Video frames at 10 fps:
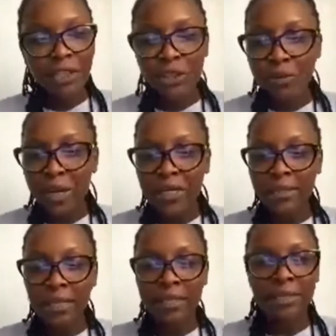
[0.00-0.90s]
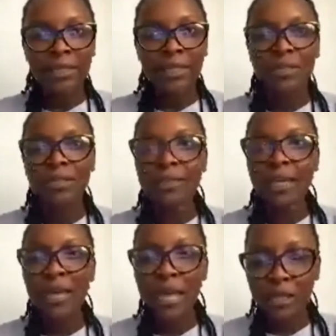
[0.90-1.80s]
Nigeria is a
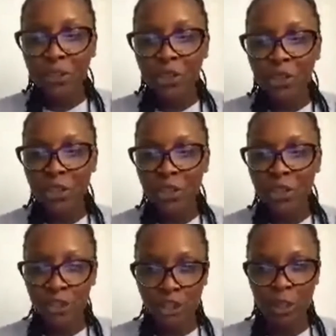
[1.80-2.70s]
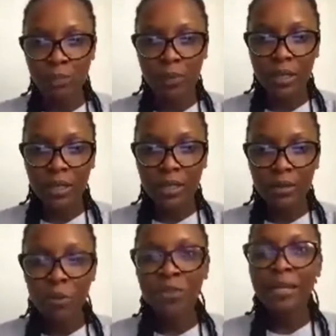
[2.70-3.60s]
dictatorship
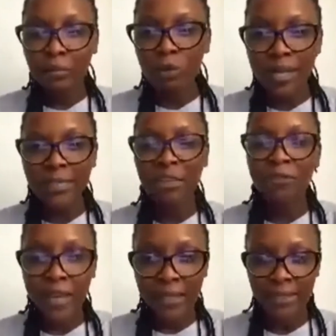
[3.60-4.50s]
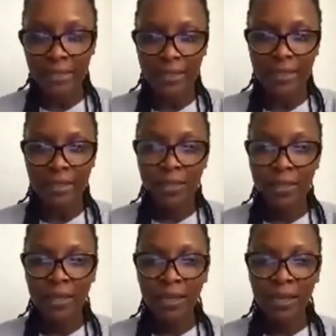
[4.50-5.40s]
with a democratic face.
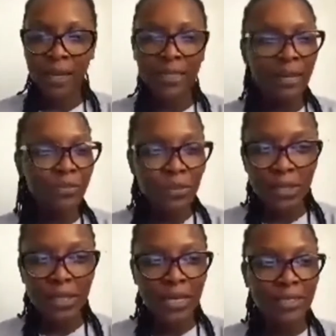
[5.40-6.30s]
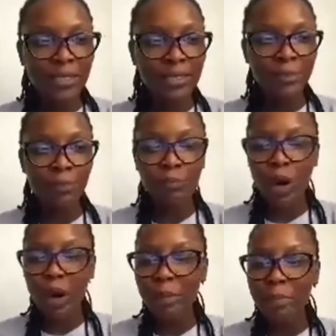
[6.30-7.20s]
And I think that is
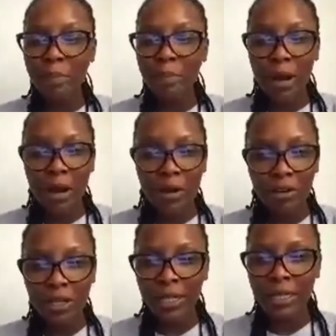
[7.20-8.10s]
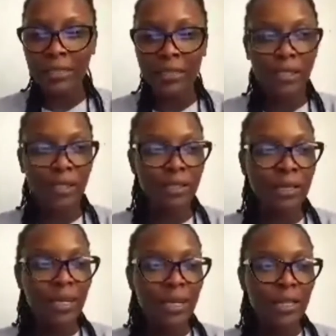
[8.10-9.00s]
primarily to
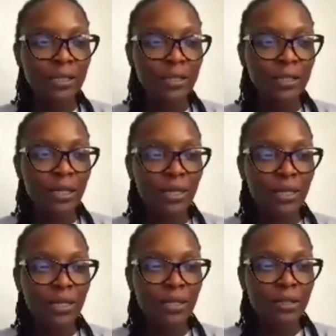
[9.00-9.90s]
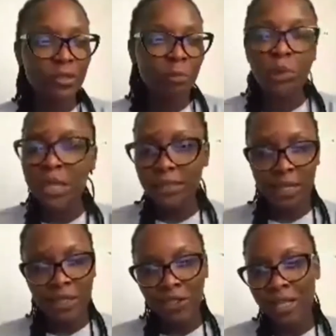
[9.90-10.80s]
to please the
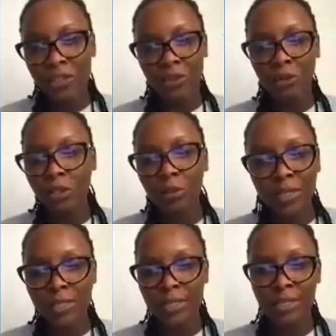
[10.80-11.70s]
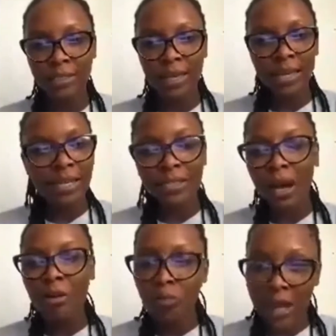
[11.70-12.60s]
international communities. It
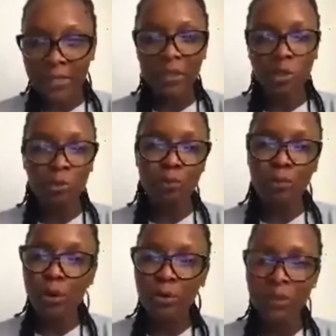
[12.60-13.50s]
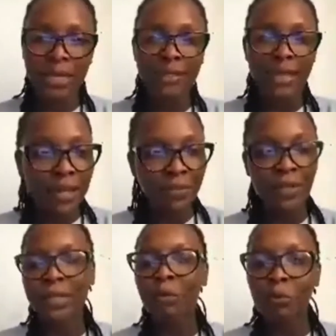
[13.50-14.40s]
is our right to protest
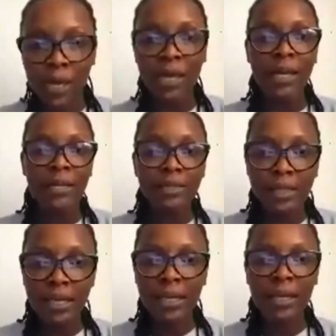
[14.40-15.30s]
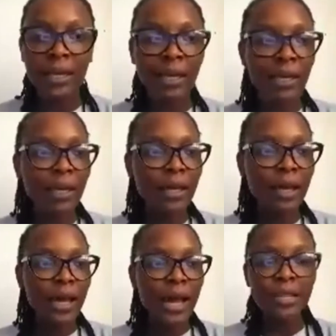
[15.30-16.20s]
anything that we see
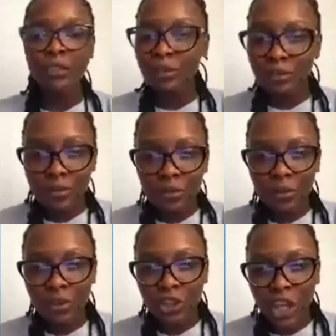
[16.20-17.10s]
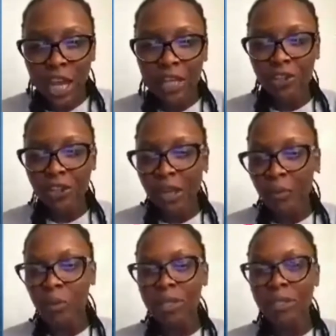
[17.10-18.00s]
and change that we
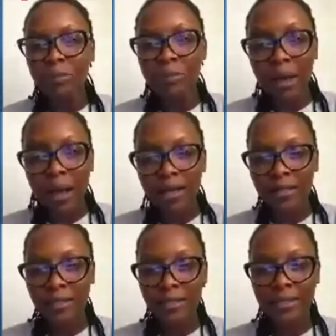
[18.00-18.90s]
demand.